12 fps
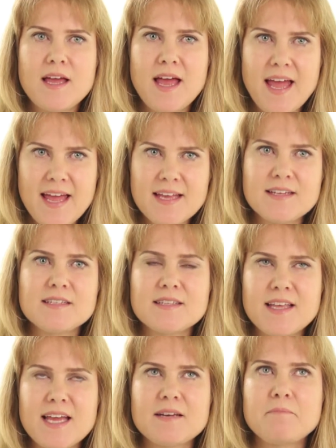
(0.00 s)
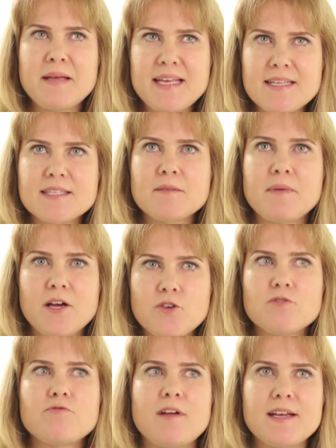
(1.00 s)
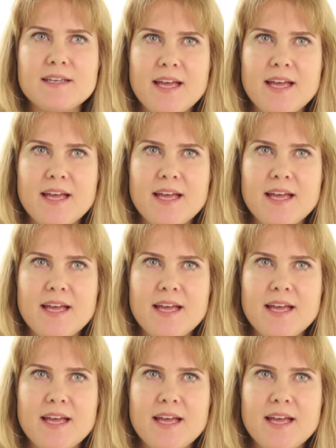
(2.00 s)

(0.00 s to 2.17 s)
and that piece about your friend